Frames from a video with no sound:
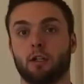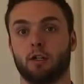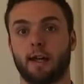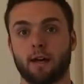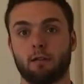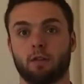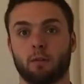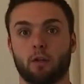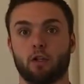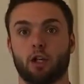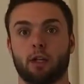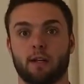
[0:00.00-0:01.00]
to do now is I'm going
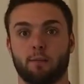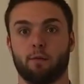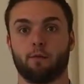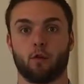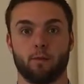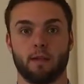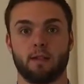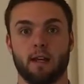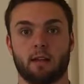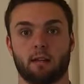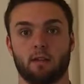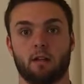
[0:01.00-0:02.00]
to show you how to perform this
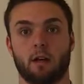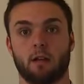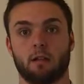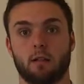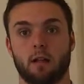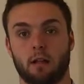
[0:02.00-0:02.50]
exercise.